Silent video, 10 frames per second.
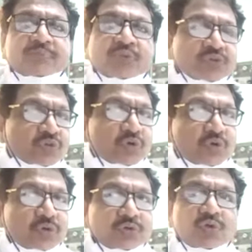
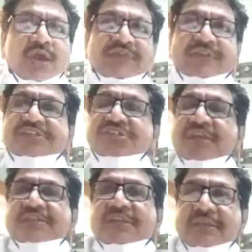So you have
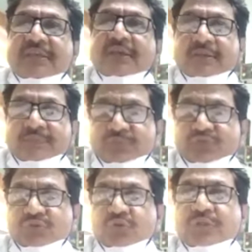discharging ear.
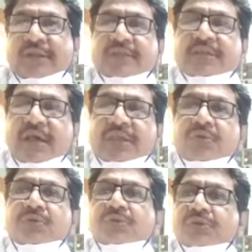So that is
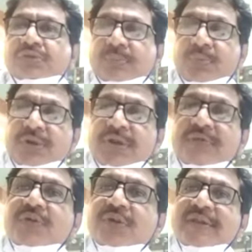acute suppurative
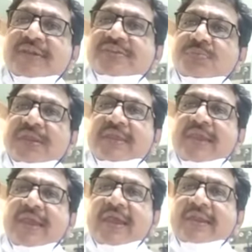otitis media
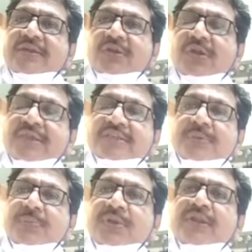and chronic
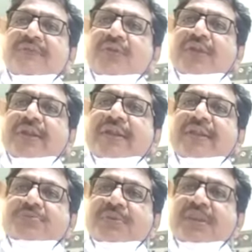suppurative
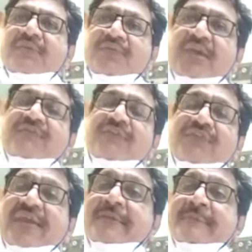otitis media, where we
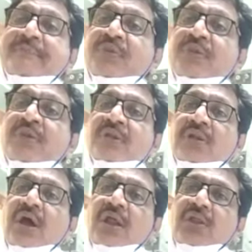find
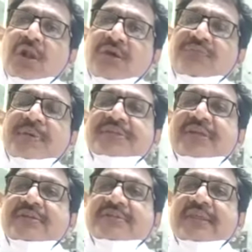a lot of
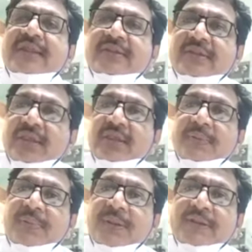patients that they
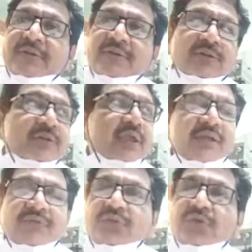complain.
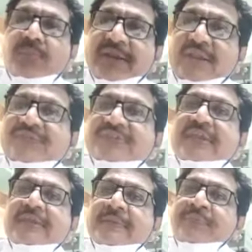You might have
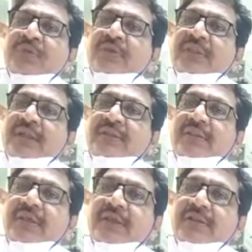seen that
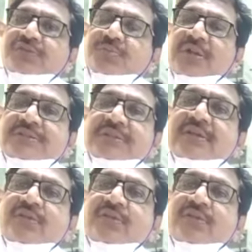there are small children